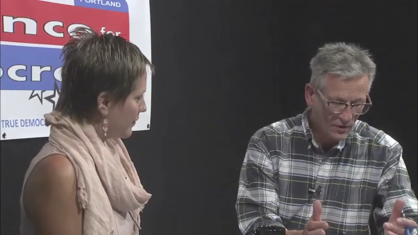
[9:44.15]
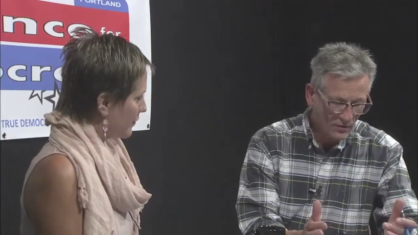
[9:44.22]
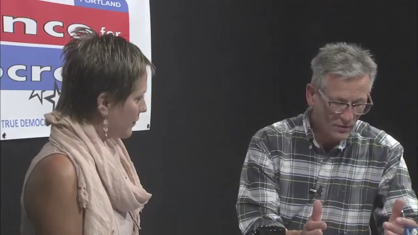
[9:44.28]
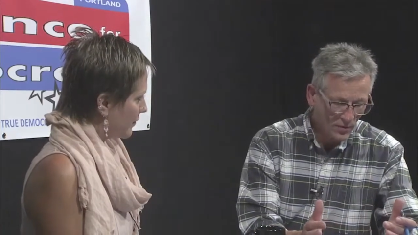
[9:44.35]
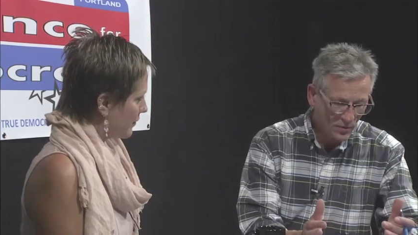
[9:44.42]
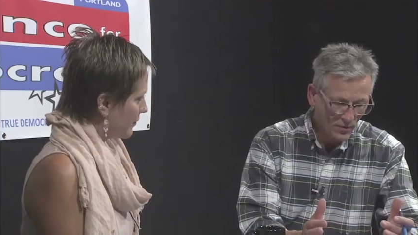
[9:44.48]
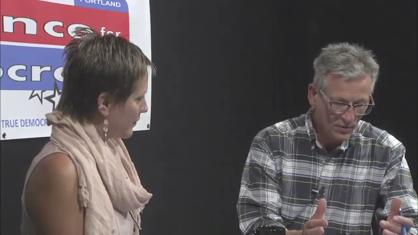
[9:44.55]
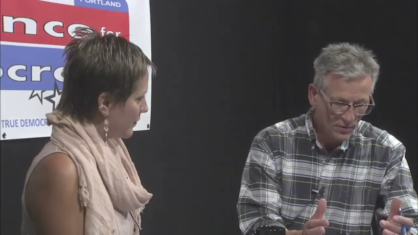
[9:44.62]

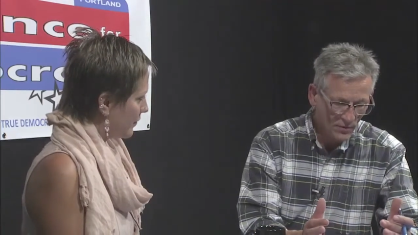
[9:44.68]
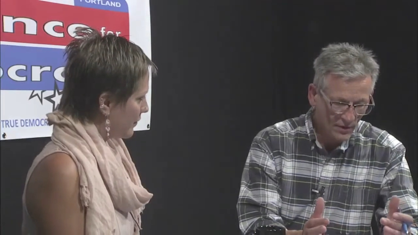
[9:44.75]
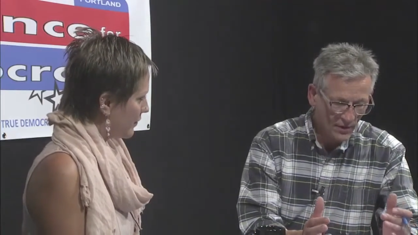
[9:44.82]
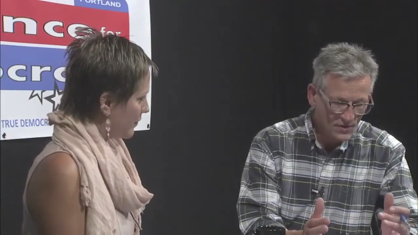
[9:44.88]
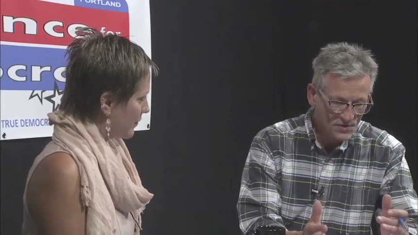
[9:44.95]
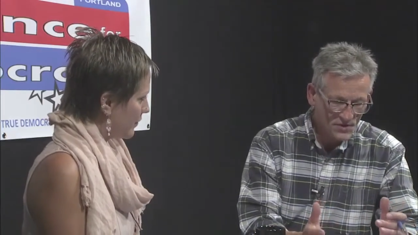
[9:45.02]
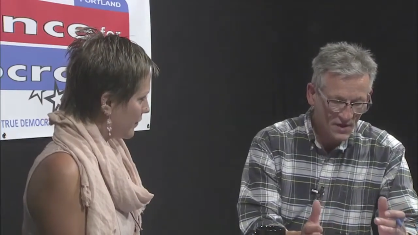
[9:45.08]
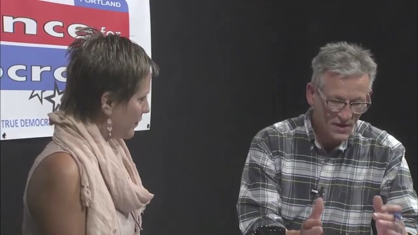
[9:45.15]
Speaker 1: your
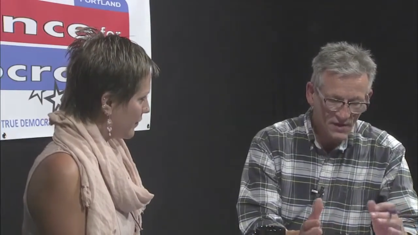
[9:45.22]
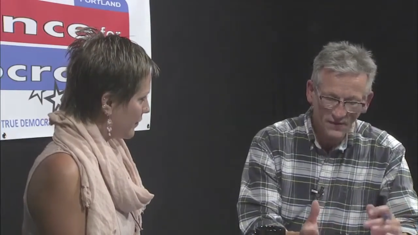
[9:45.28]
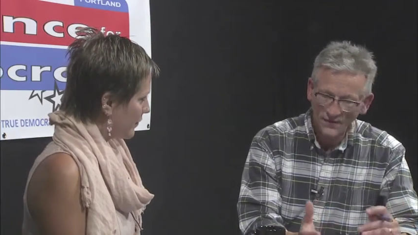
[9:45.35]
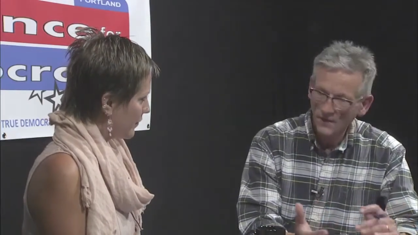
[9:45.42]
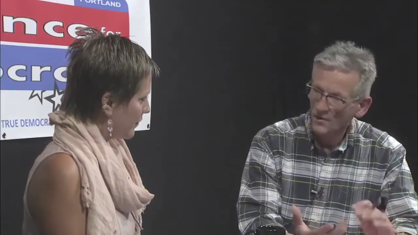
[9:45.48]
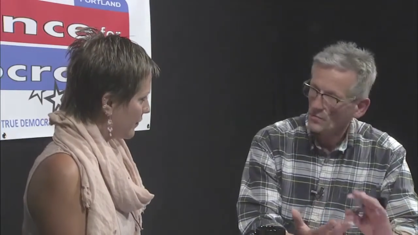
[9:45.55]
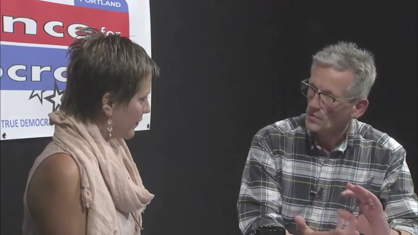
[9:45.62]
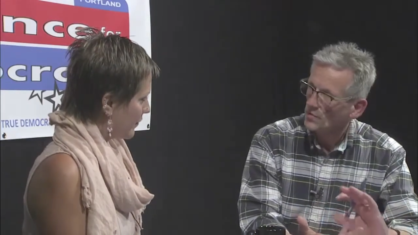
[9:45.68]
Insight
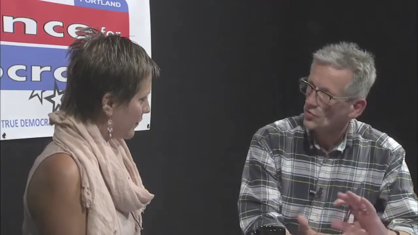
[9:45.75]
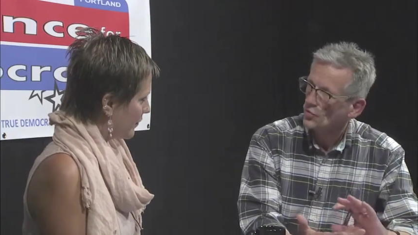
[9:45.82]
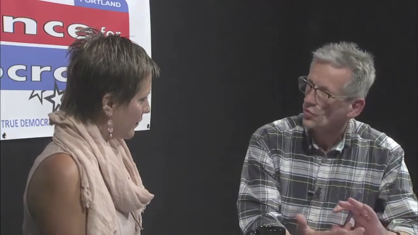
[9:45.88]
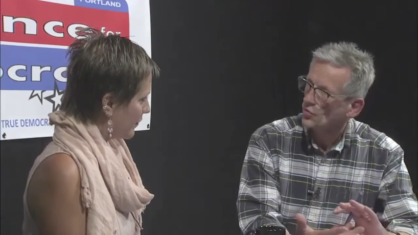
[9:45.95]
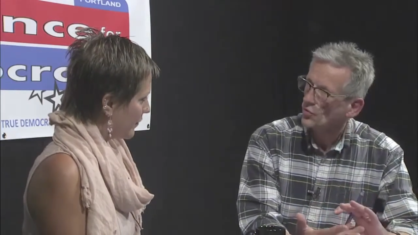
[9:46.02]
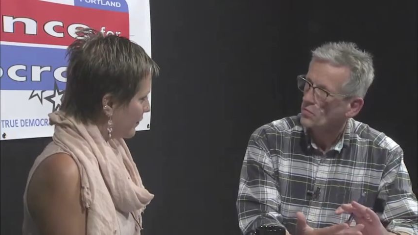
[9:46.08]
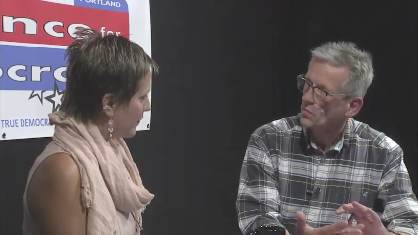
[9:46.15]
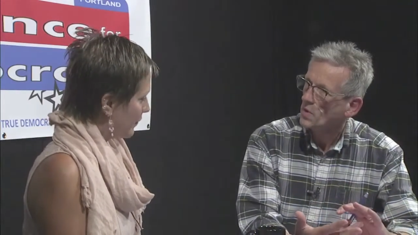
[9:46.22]
Development
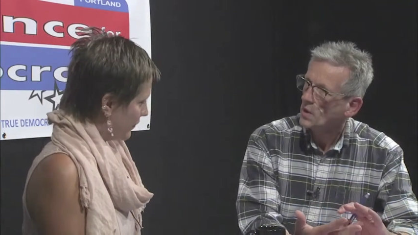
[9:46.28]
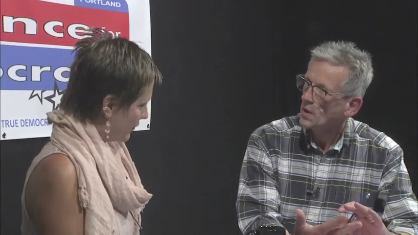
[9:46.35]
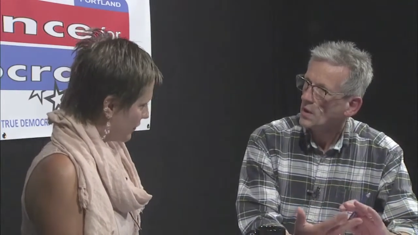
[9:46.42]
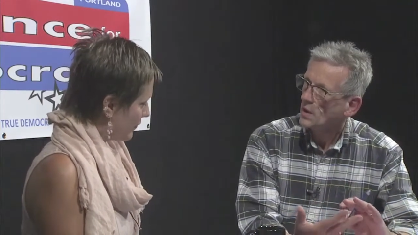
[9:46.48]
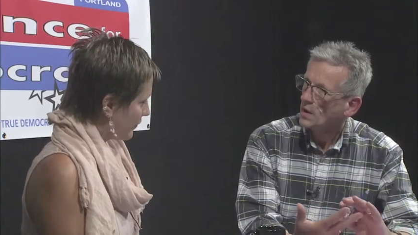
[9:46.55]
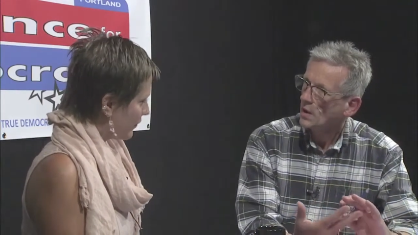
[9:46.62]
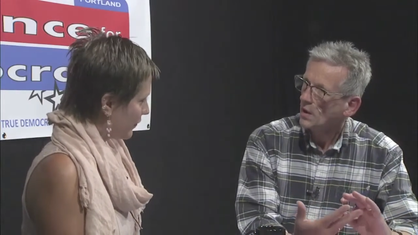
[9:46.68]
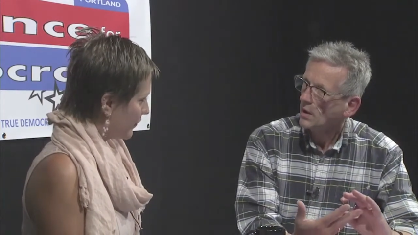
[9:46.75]
Group,
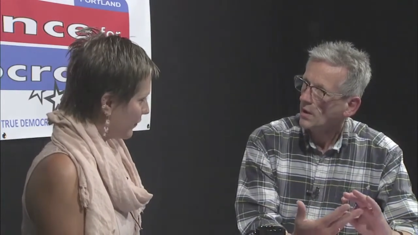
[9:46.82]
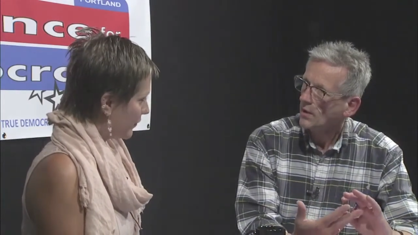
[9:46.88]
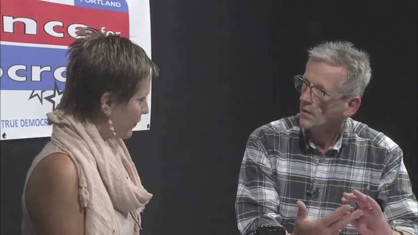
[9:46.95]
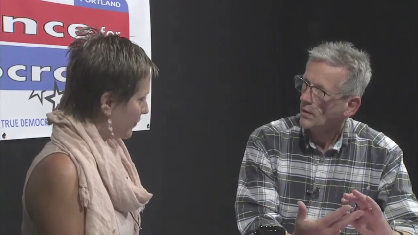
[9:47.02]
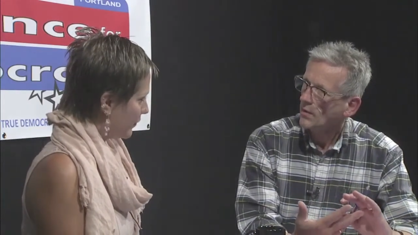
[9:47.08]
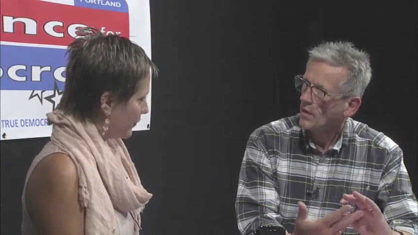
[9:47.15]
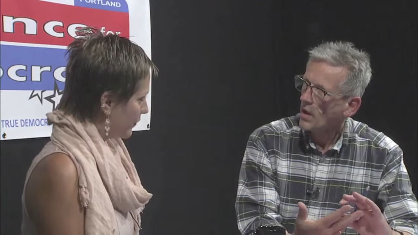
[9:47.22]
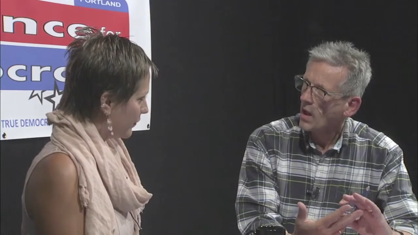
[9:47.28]

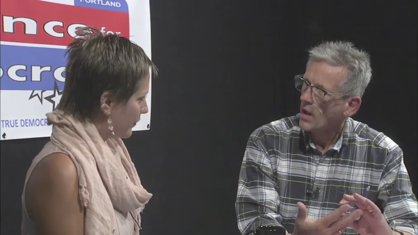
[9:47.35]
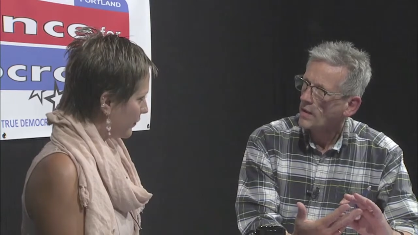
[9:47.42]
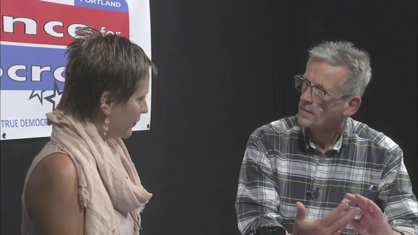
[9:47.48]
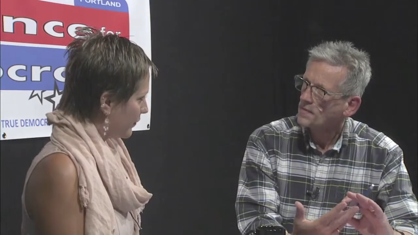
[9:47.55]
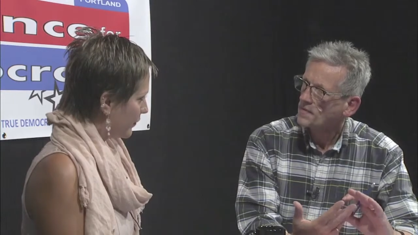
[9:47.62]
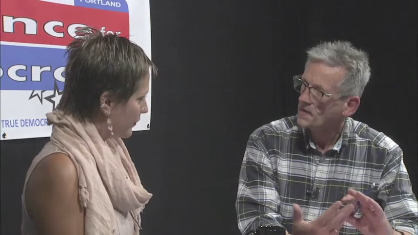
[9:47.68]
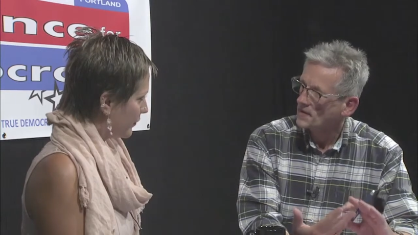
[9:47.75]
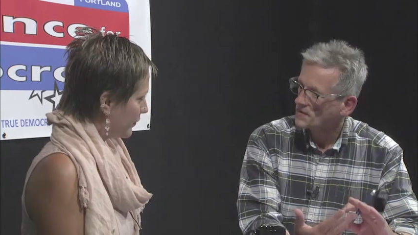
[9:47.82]

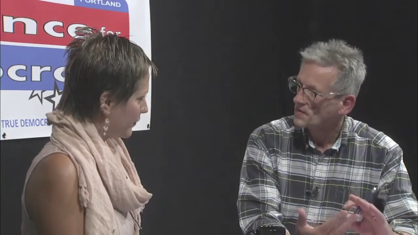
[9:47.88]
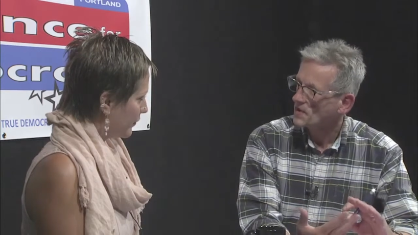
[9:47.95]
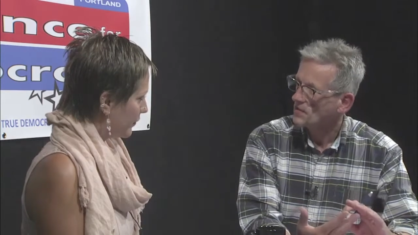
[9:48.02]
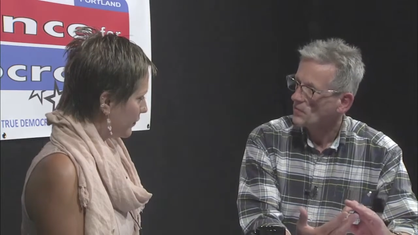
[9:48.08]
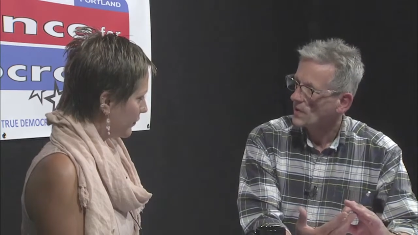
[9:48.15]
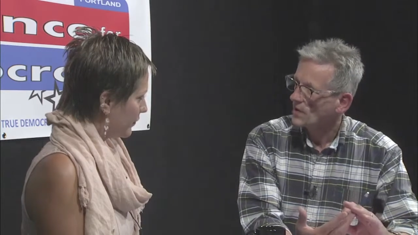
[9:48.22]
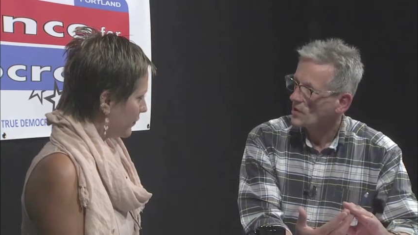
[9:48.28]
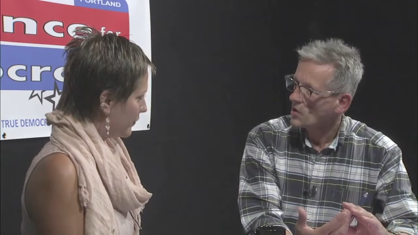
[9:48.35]
I think that I
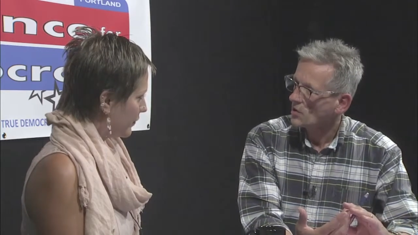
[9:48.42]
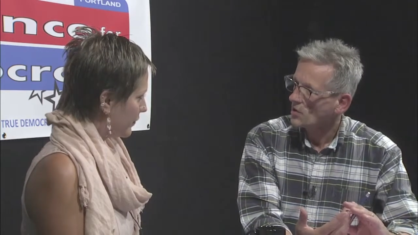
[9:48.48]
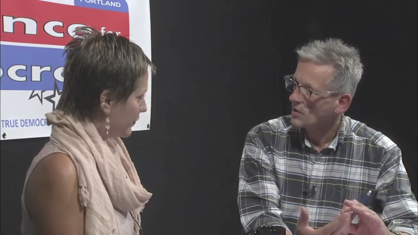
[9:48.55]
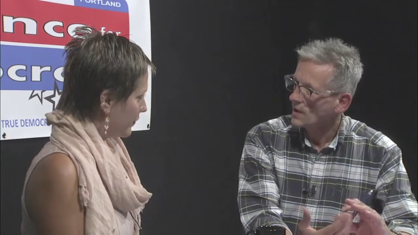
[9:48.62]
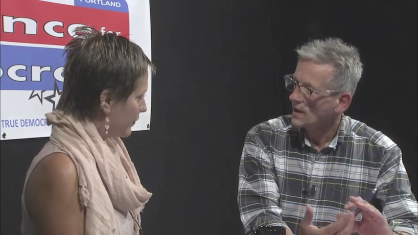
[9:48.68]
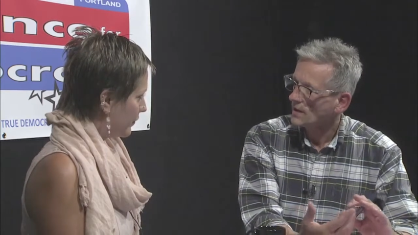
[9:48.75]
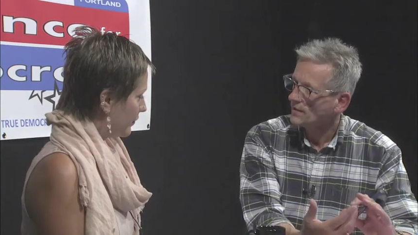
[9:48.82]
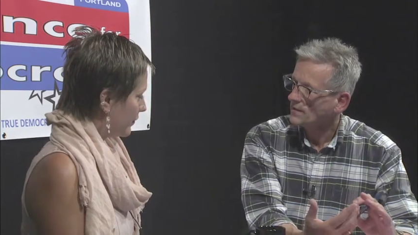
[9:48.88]
read online